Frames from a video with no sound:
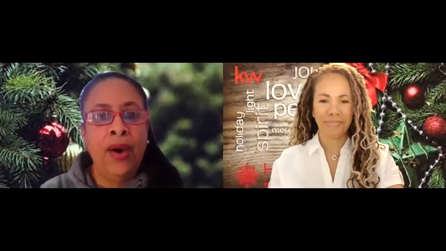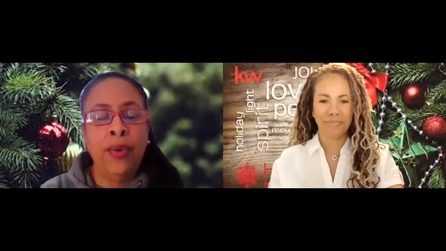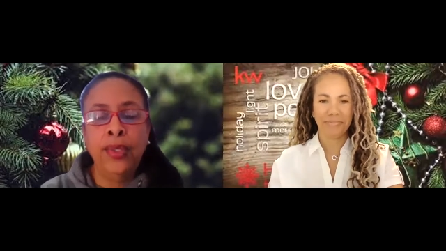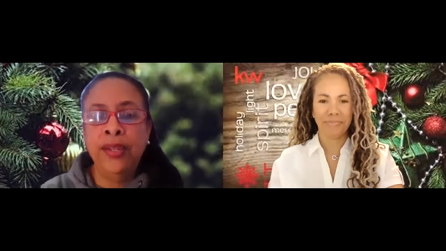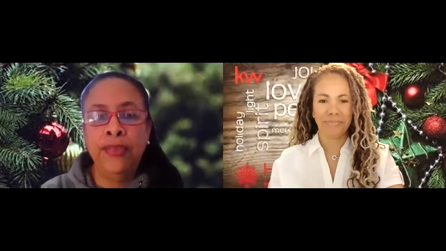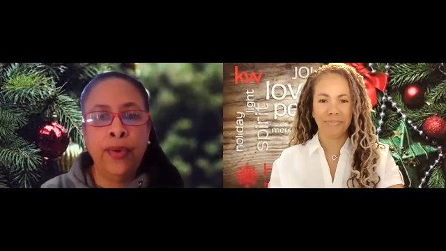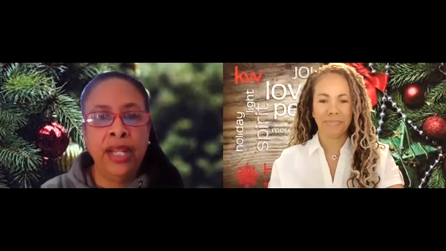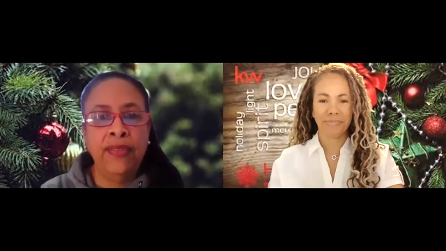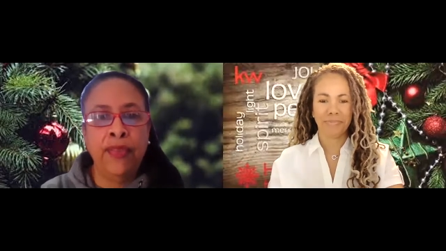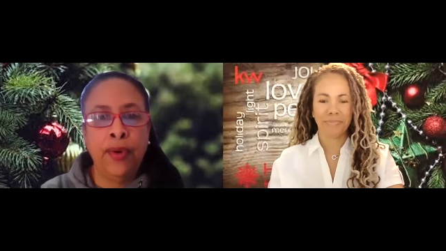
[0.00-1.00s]
Speaker 1: Only
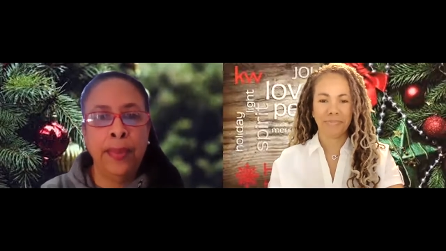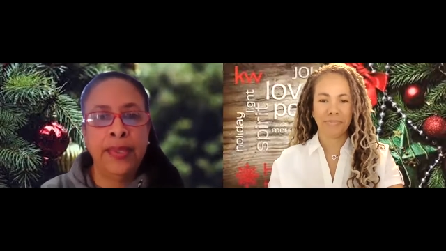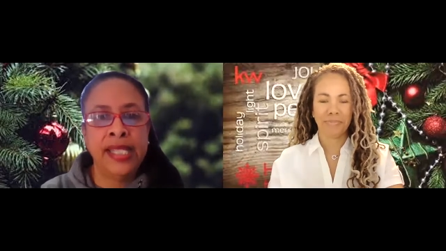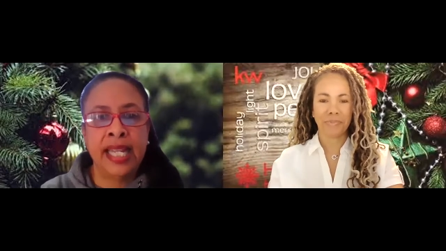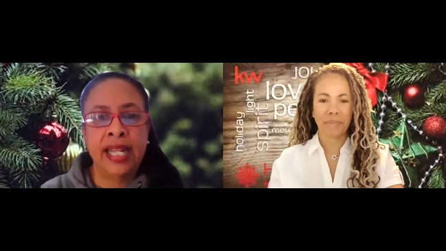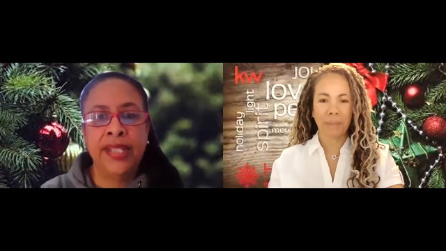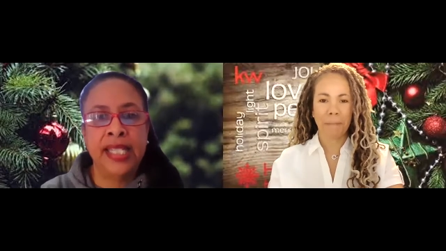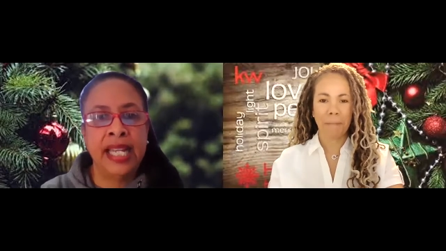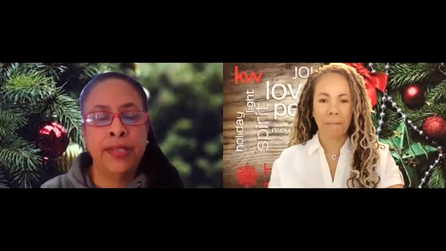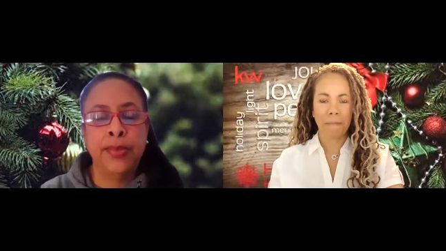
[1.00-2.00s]
forty-four percent of
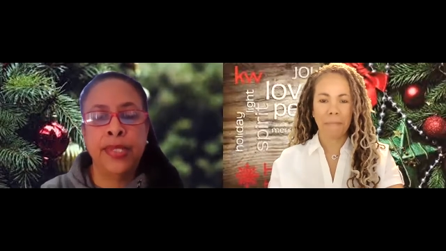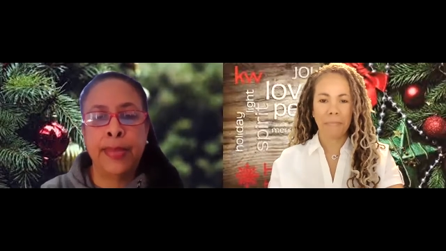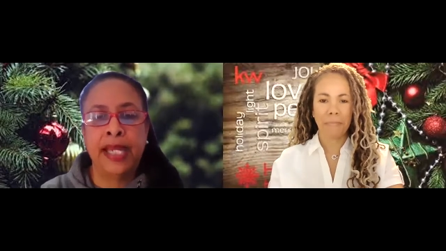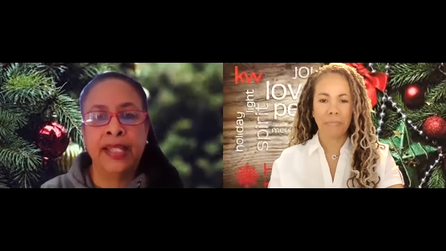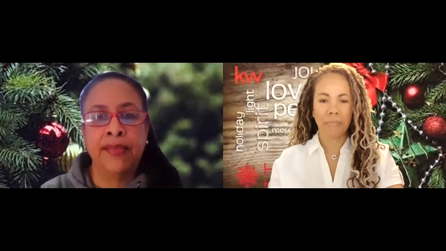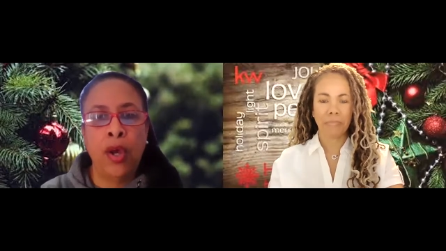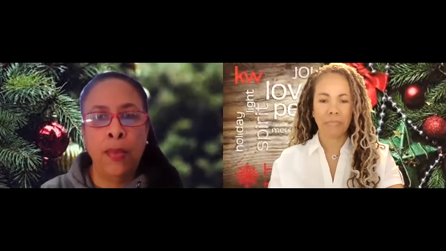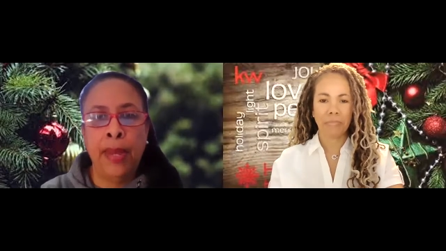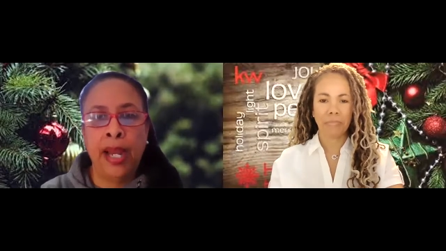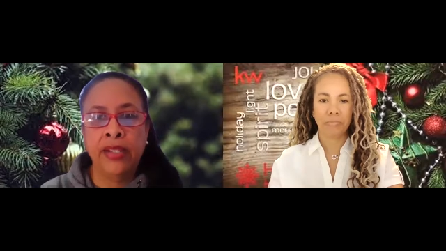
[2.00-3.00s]
today's prospective
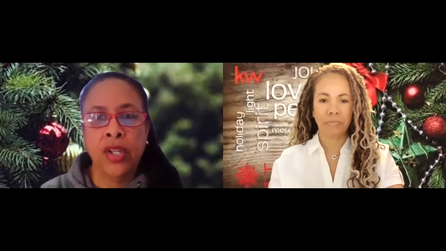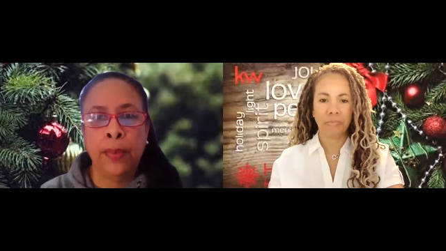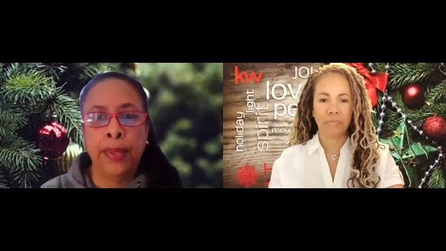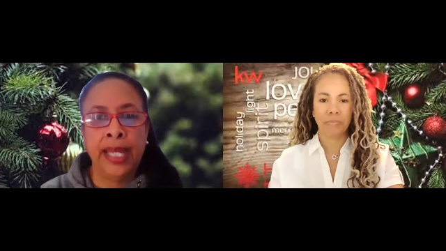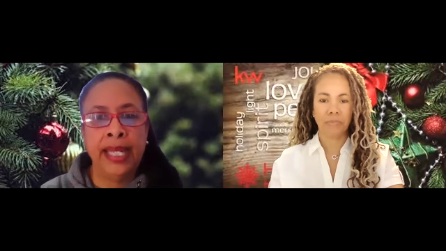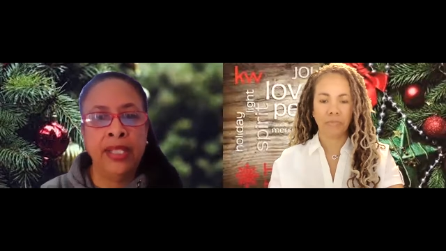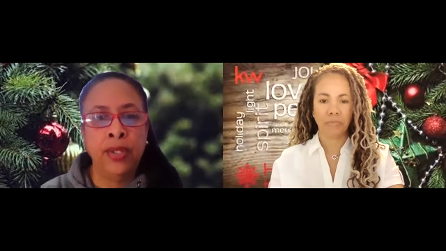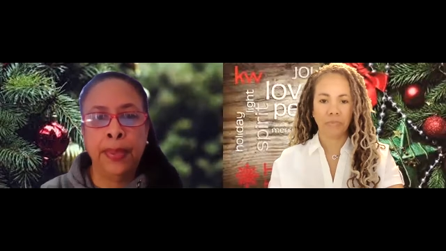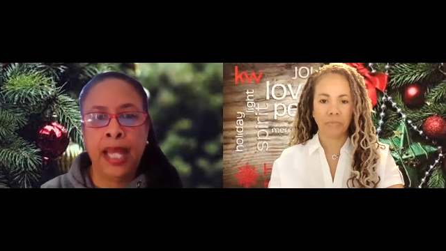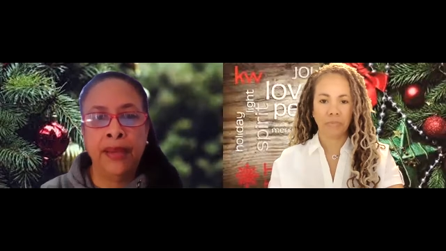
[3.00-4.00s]
home buyers are planning
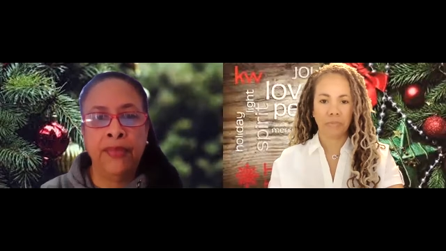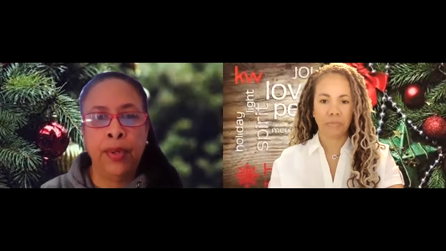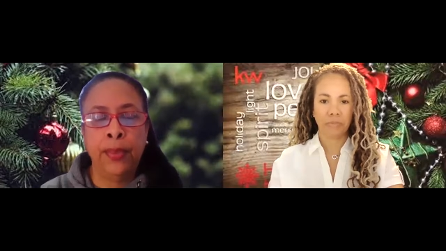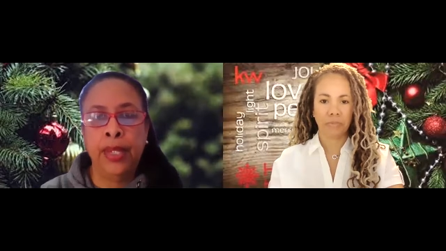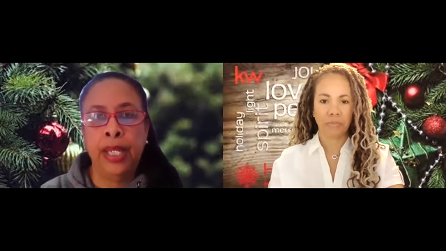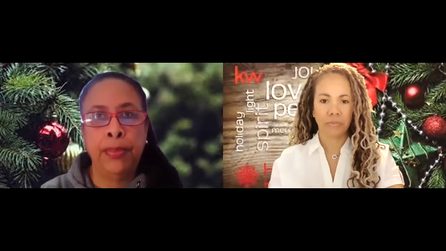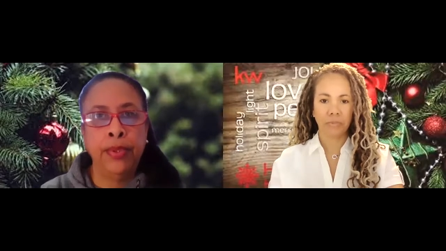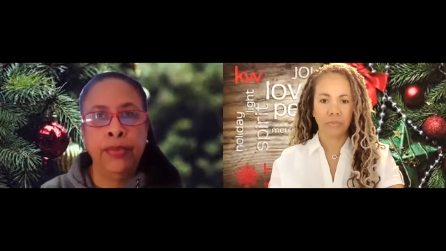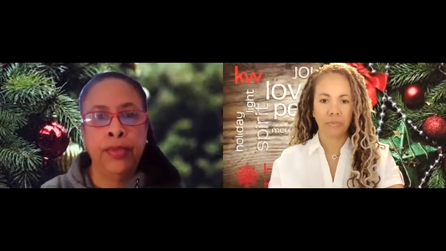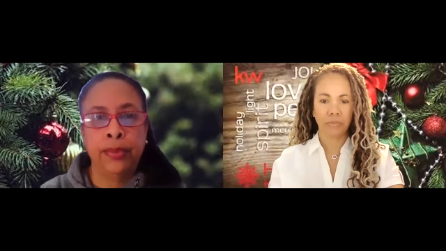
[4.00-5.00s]
to apply for
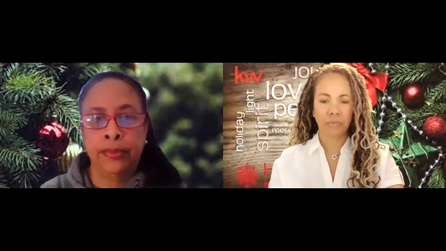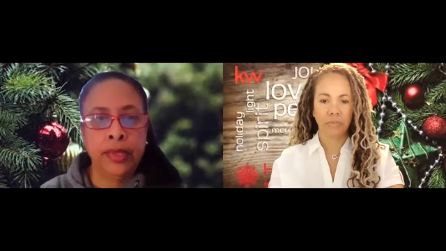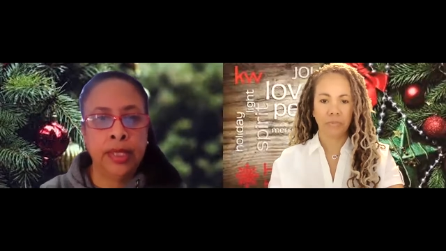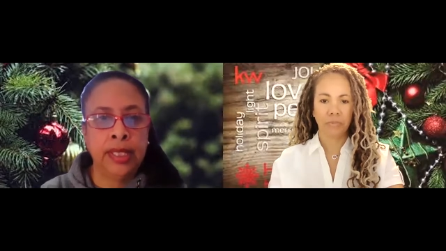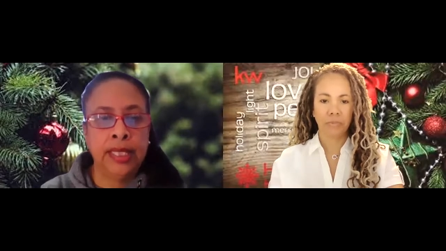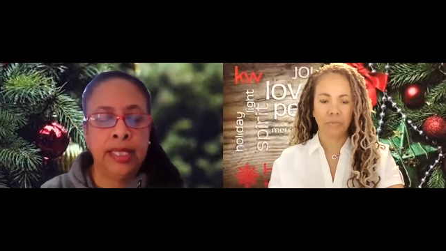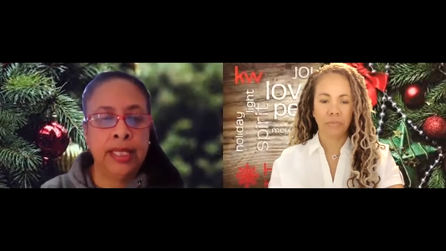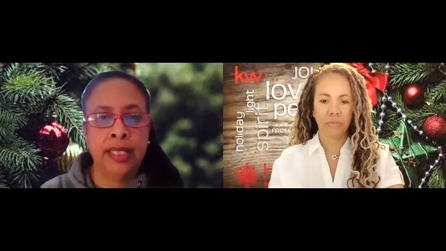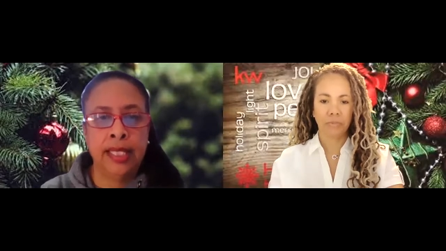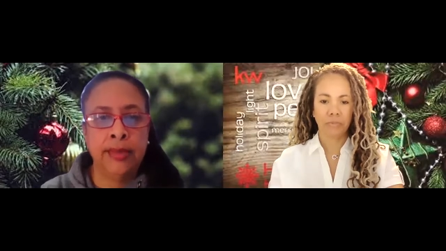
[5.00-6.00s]
pre-approval, which it
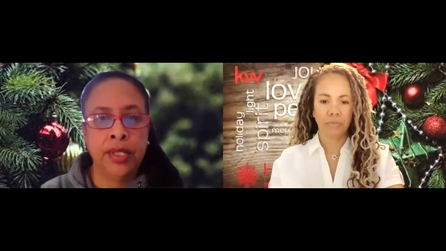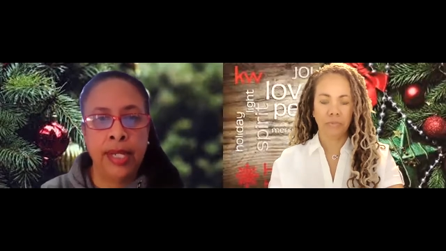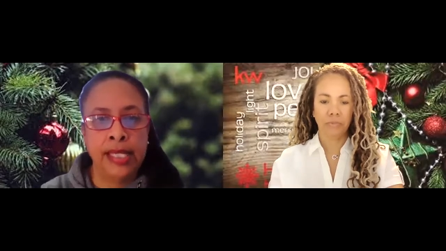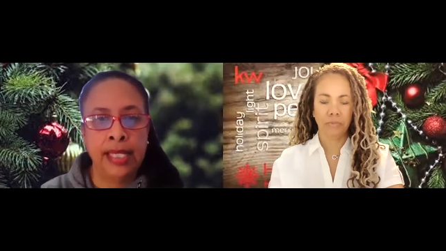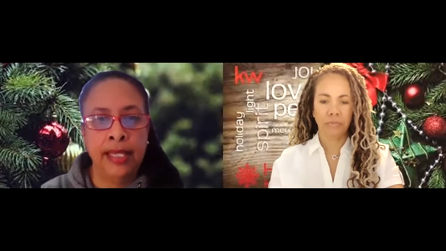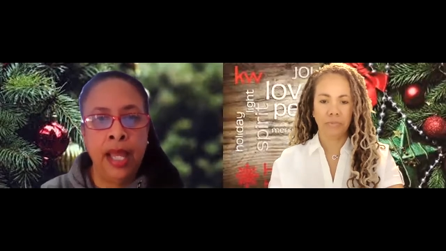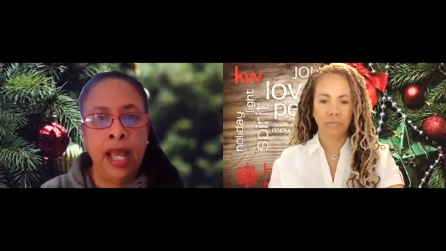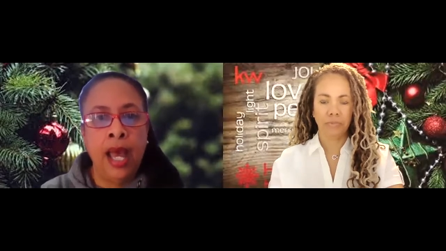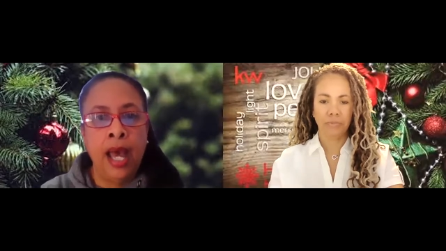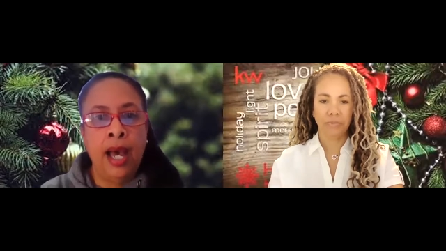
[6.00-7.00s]
seems crazy.
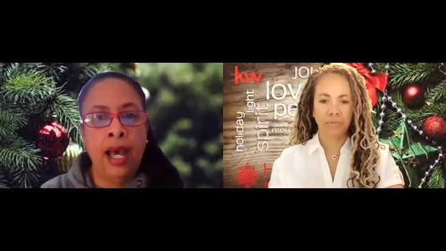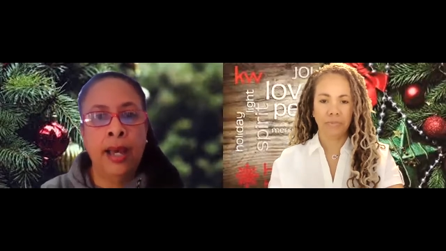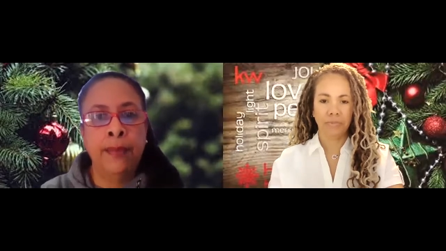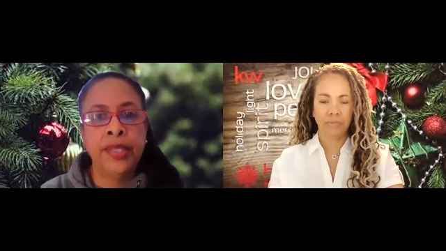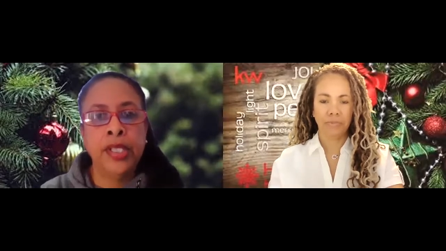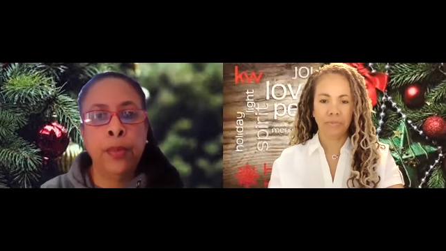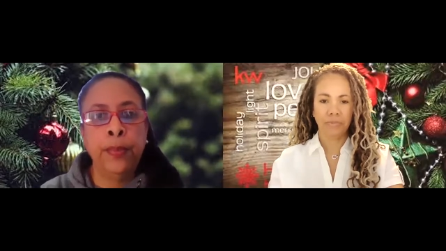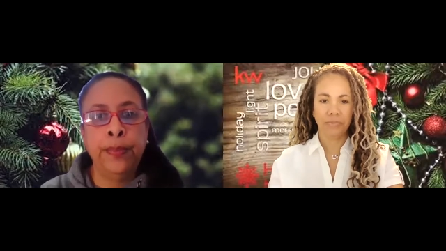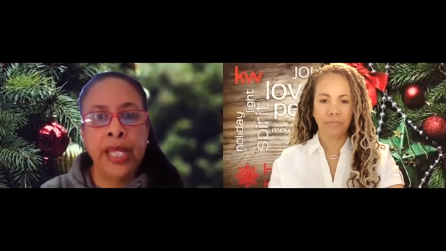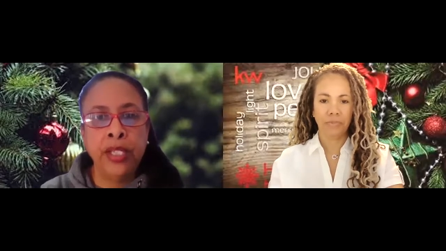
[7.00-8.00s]
Um,
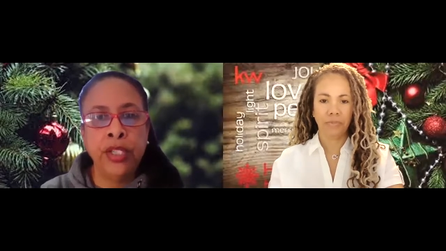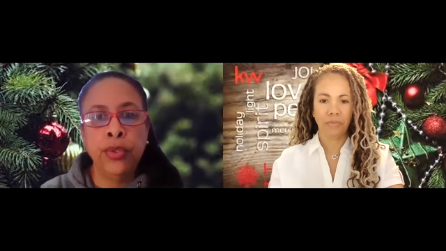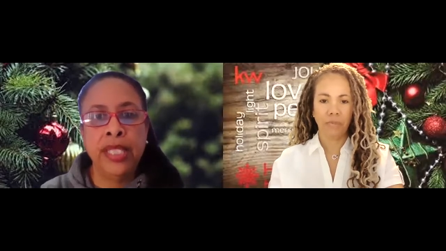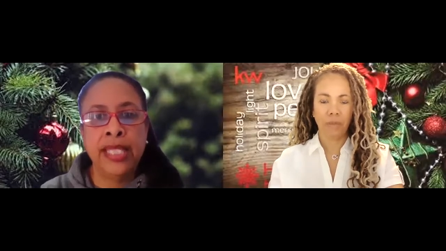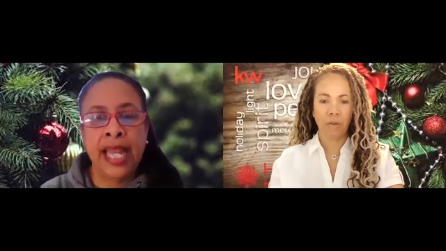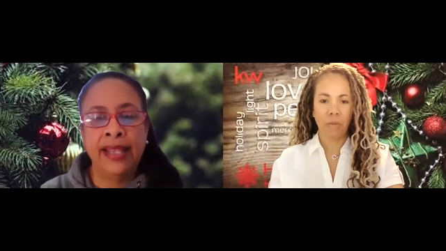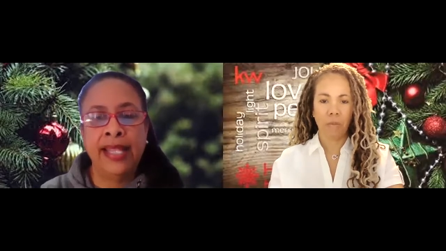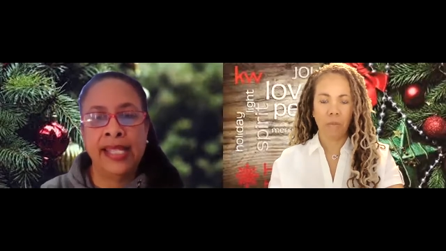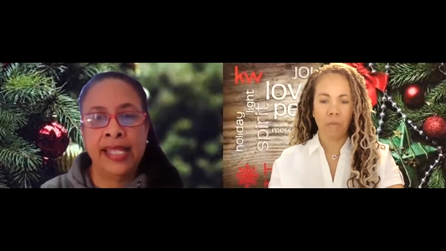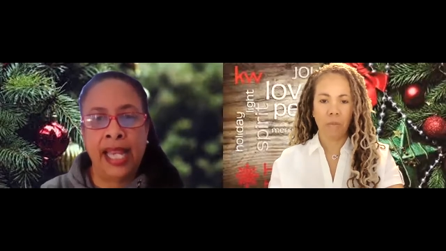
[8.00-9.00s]
so be sure to take this